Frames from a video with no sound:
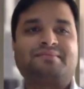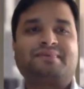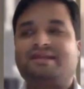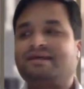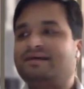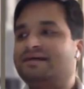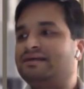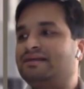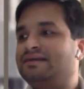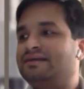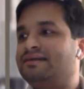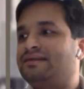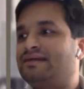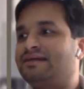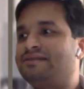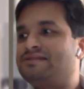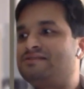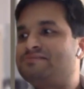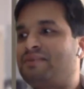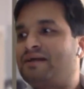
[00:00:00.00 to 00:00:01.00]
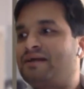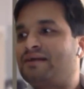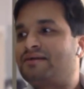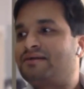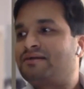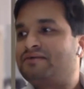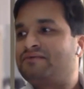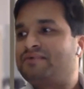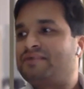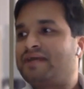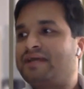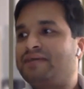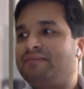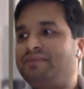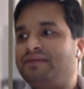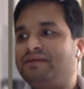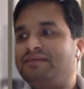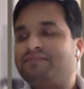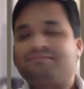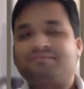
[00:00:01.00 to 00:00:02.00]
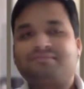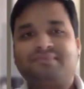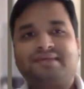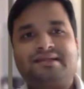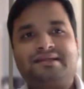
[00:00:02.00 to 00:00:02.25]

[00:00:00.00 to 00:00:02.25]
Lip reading: American Airlines partnered with IBM